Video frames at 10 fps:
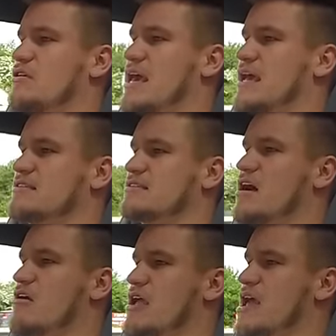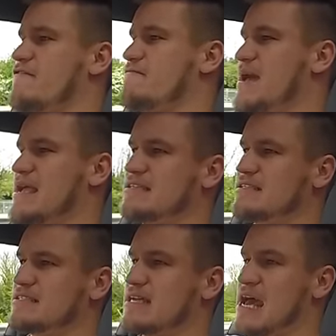ex R A F
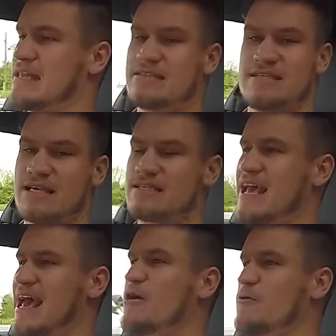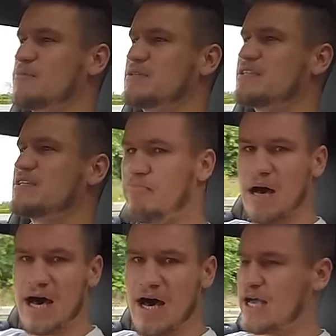base antics helped,
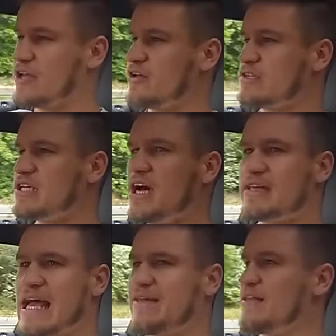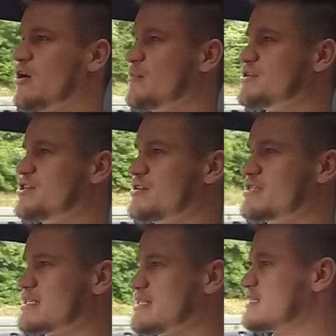but I couldn't turn down that
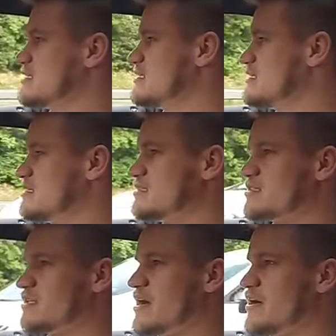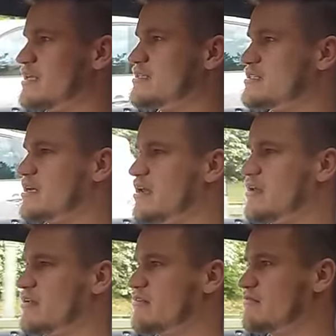opportunity. So now I need to
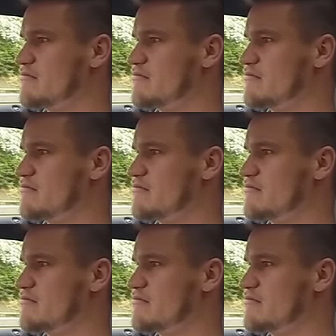turn.